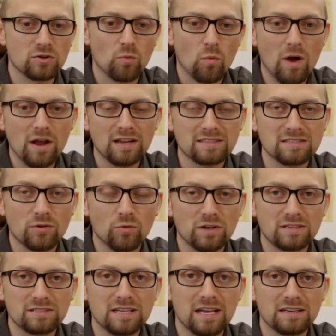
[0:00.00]
to what it's
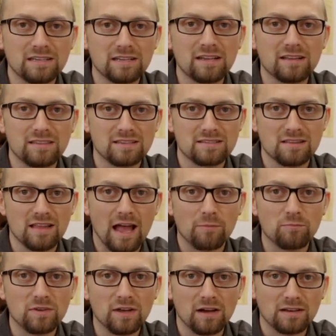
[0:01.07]
going to take to get this
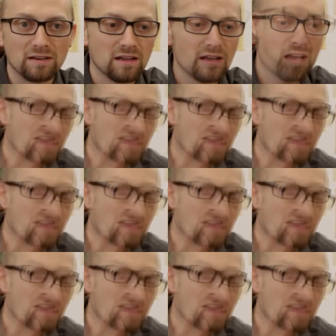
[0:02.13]
lab done.